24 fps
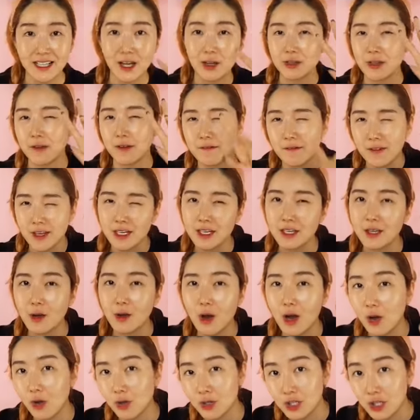now, the video
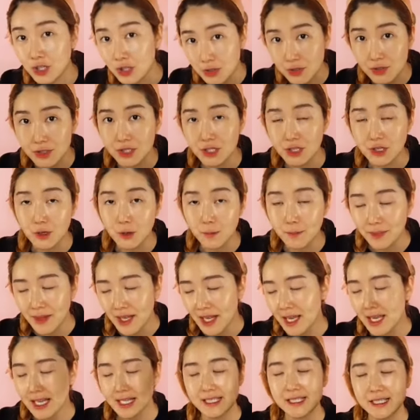on YouTube.
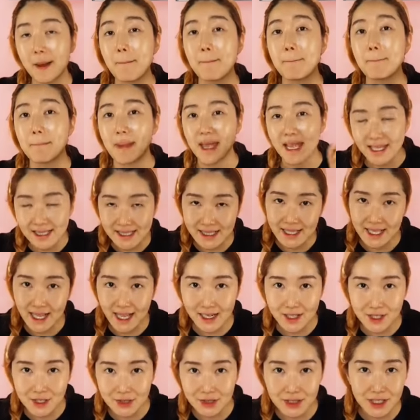It's amazing
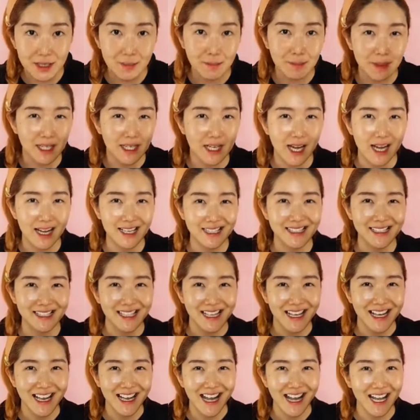actually because
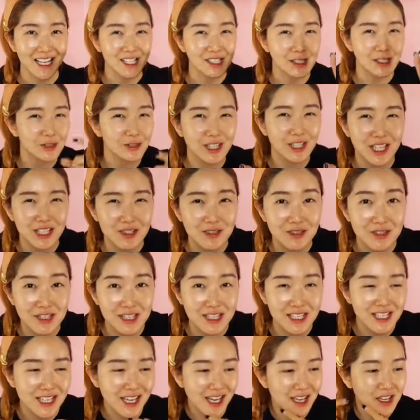as soon as you
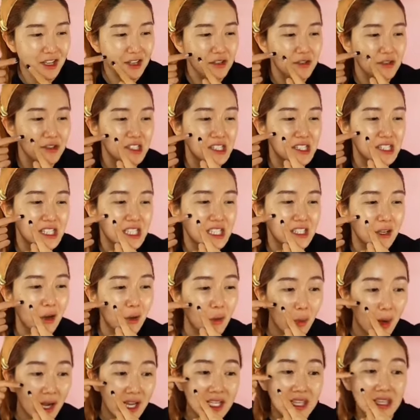see it, you see the
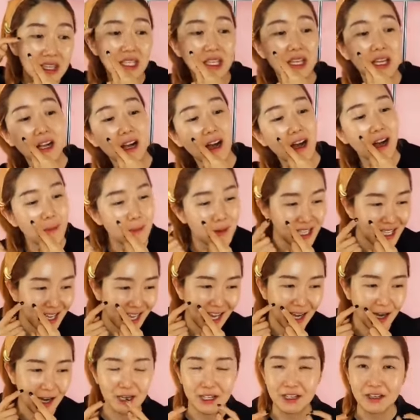white thingy coming
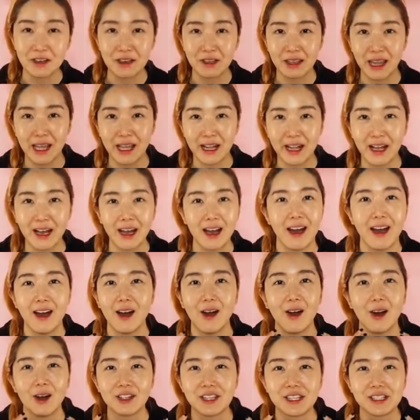out and you're like,
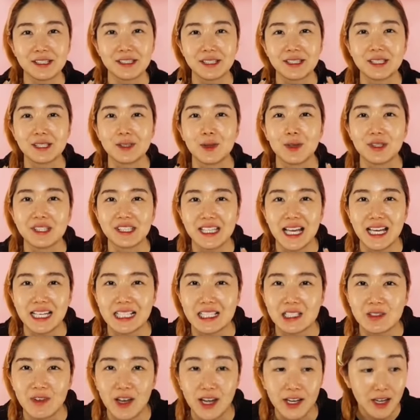Oh, this is so
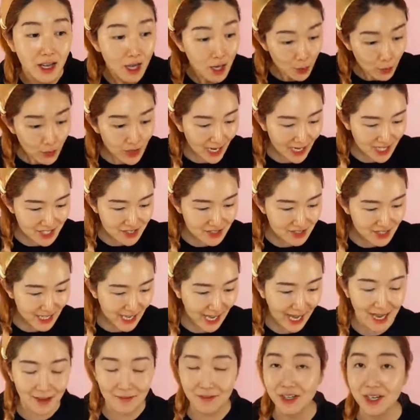satisfying. We actually
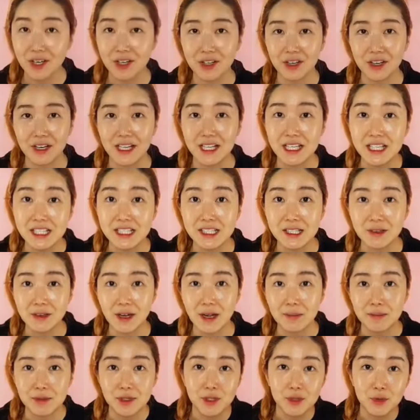have it on our
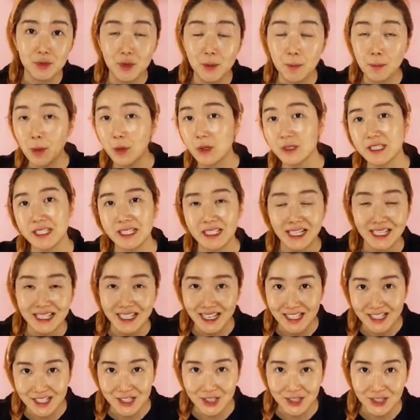Instagram too. We posted it
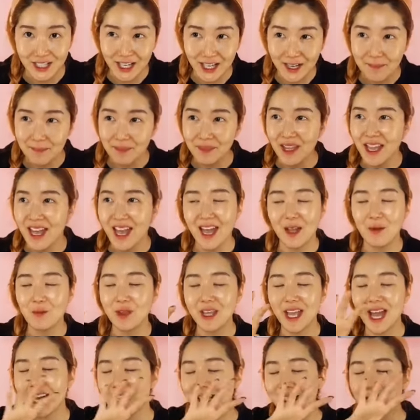yesterday and
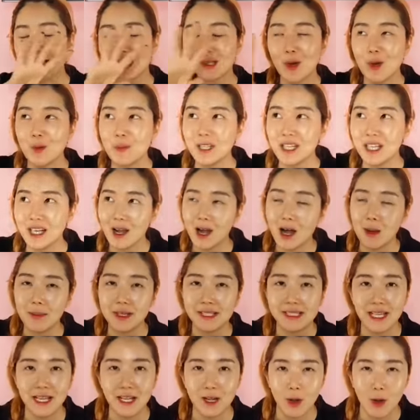we had so many
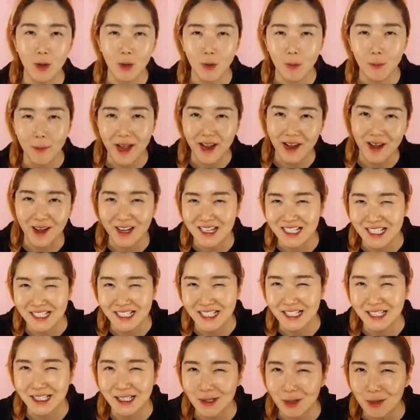comments like, oh my gosh,
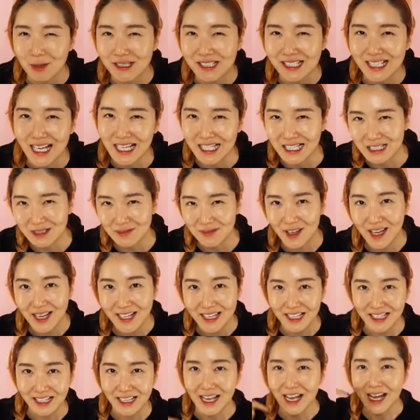this is so
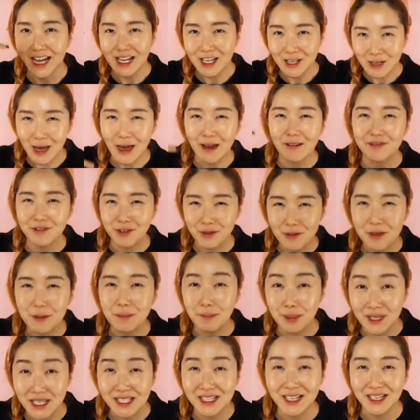satisfying. And you have to
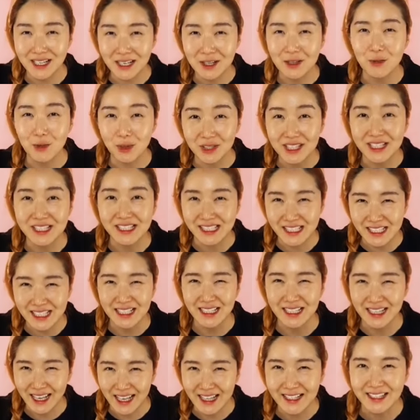repeat it and you want to see it
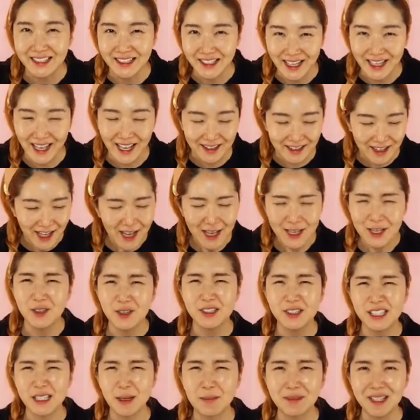again and again. You
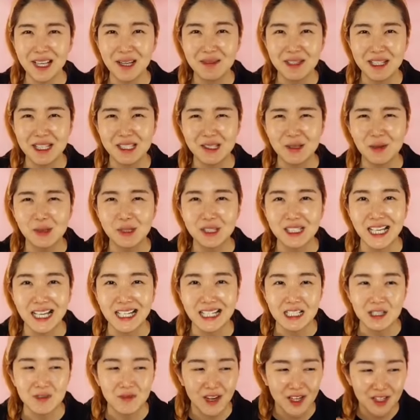know, sometimes it's so
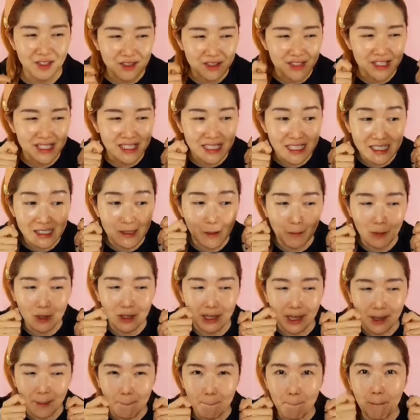satisfying to see someone
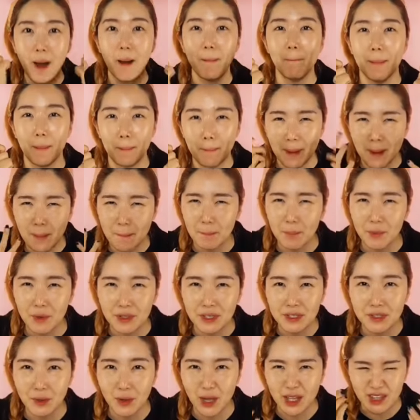like pop a pimple,
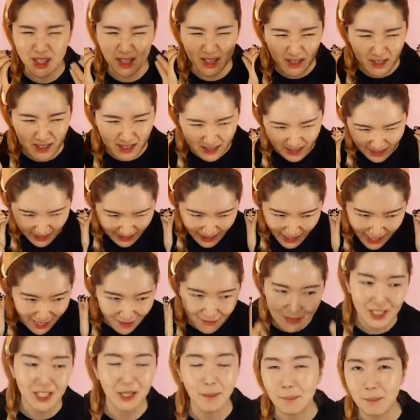you know, and the, like
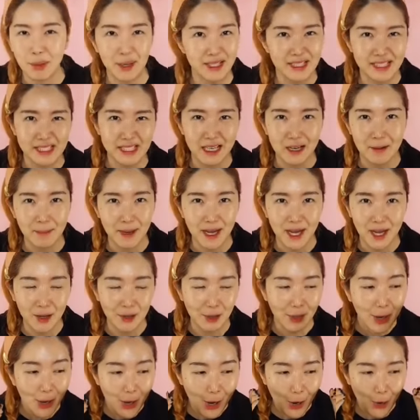having the pus come
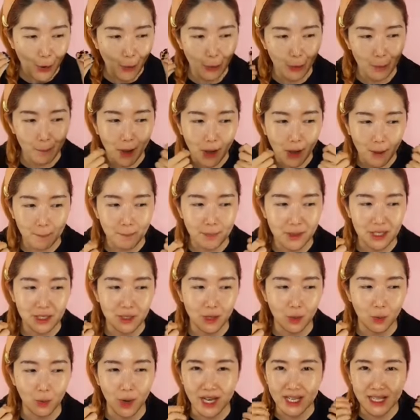out or popping
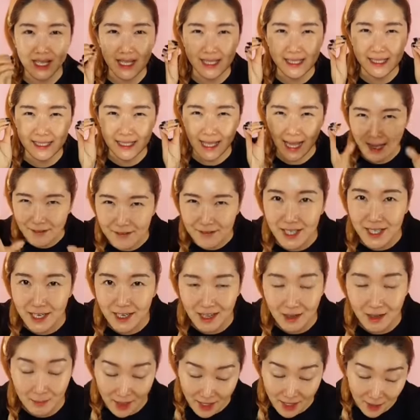your whiteheads and having it
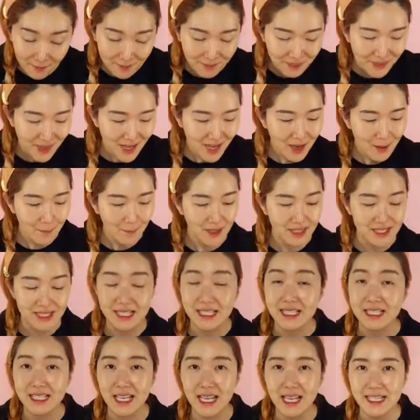come out. But
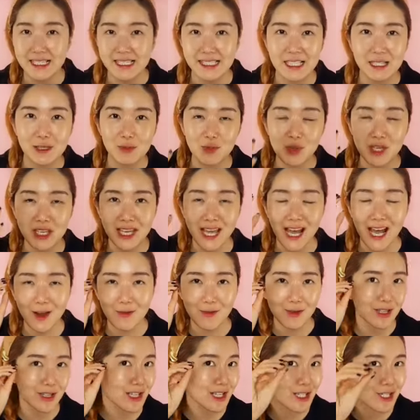today, since we
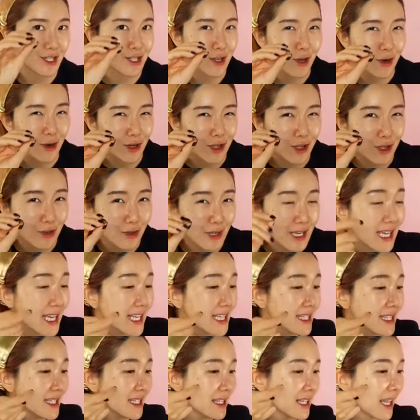can't really show you
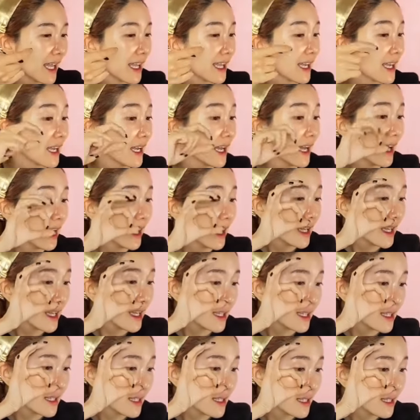in like
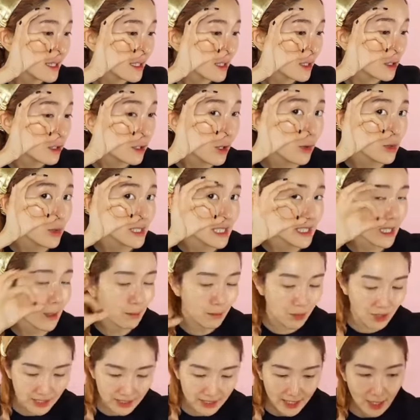in close
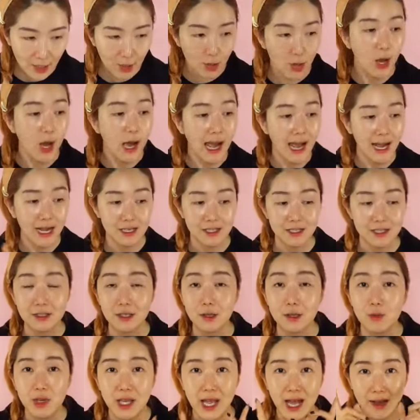up right now,
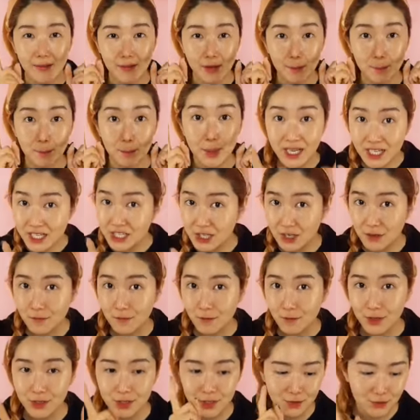actually we have a picture
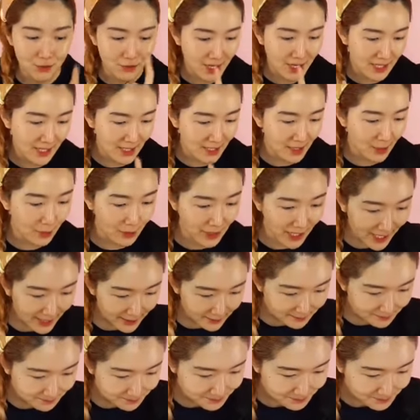for you ready. Okay.